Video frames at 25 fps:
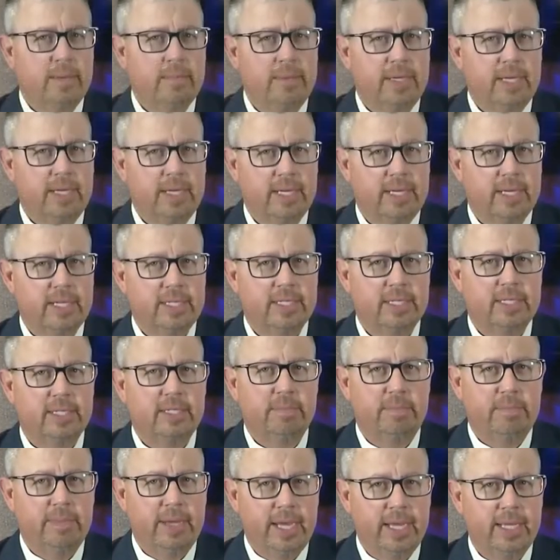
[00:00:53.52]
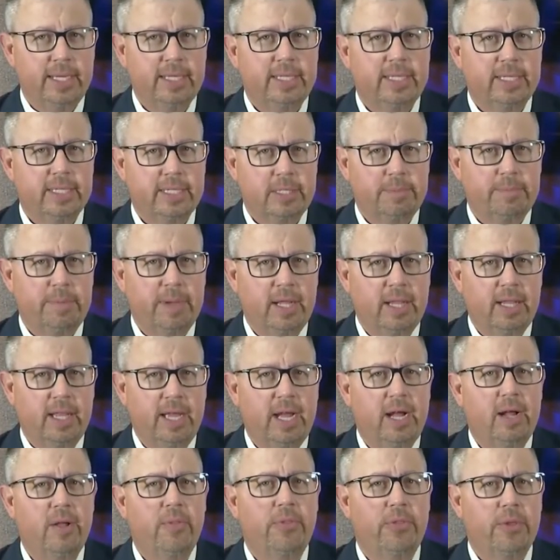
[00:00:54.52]
because it's meant to spell
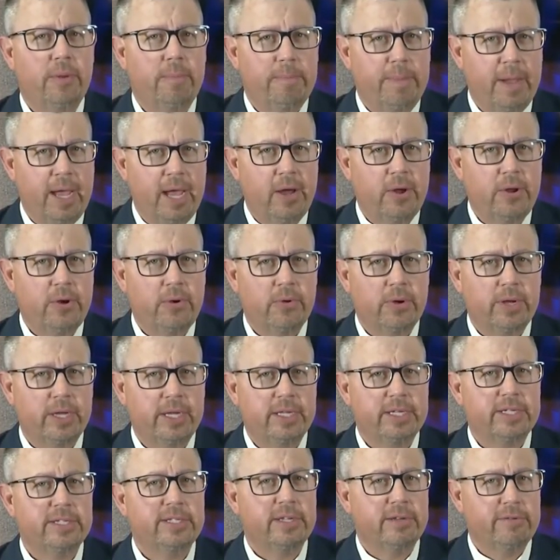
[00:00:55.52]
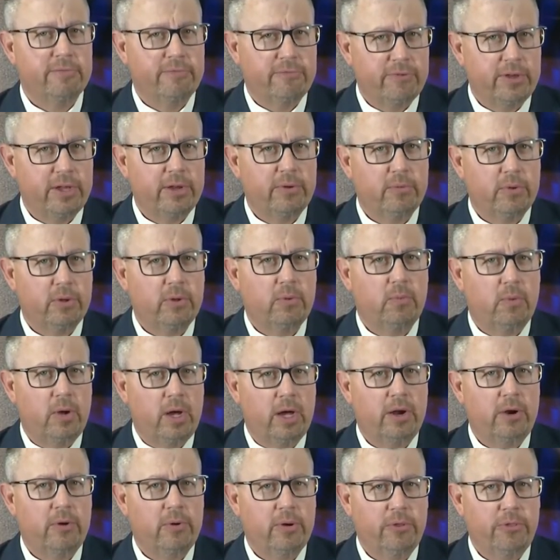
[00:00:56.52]
out the boundaries of federal
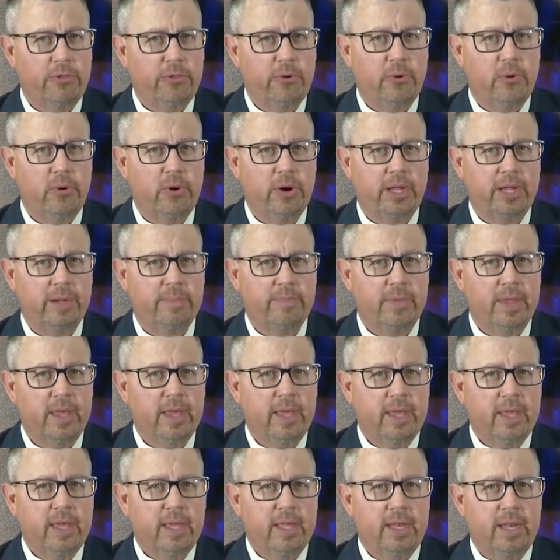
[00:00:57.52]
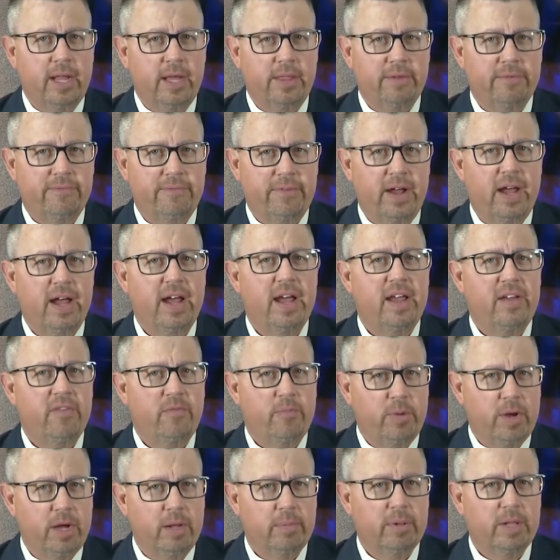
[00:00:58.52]
water authority. Now, the
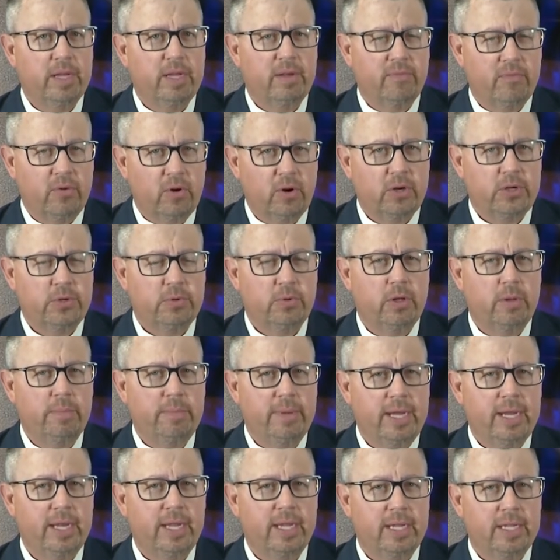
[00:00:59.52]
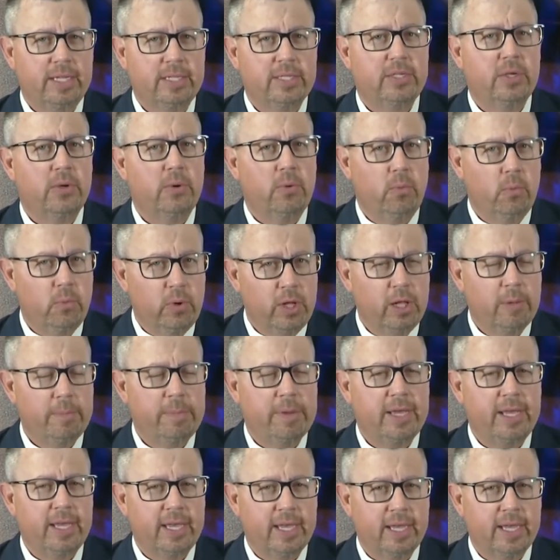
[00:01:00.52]
five public virtual meetings will
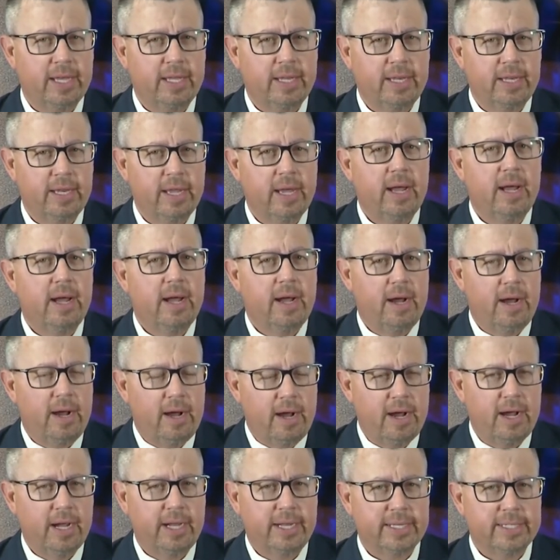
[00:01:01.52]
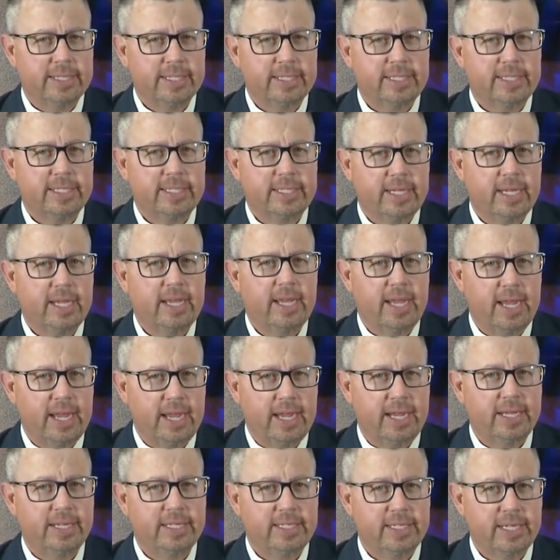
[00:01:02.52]
begin August
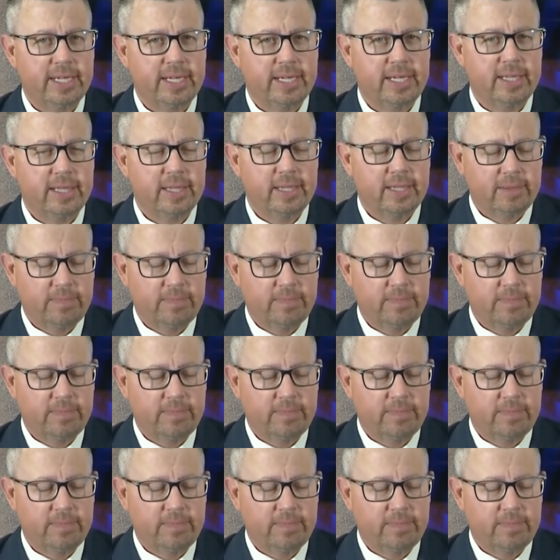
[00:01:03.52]
18th.